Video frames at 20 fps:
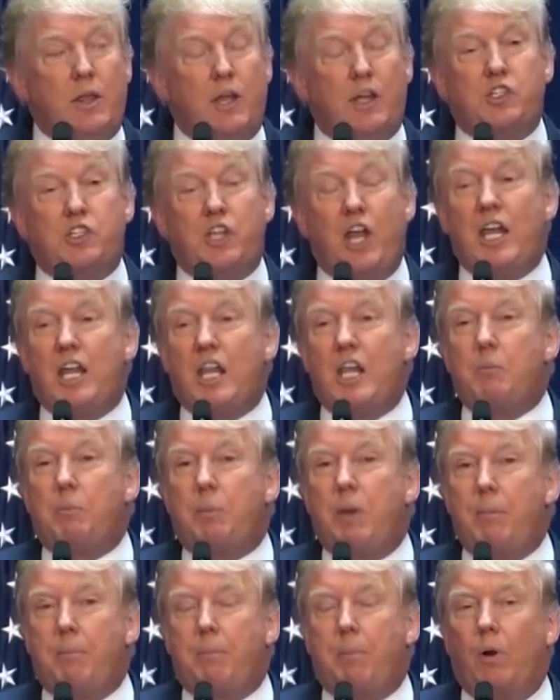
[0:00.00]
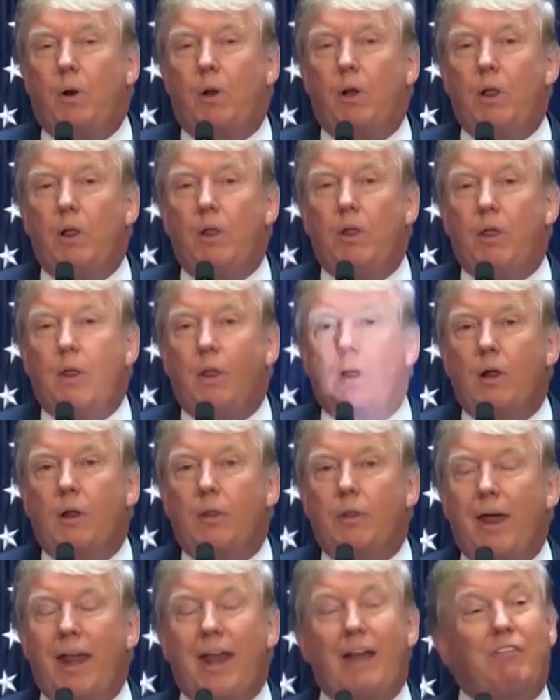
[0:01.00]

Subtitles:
They're sending people that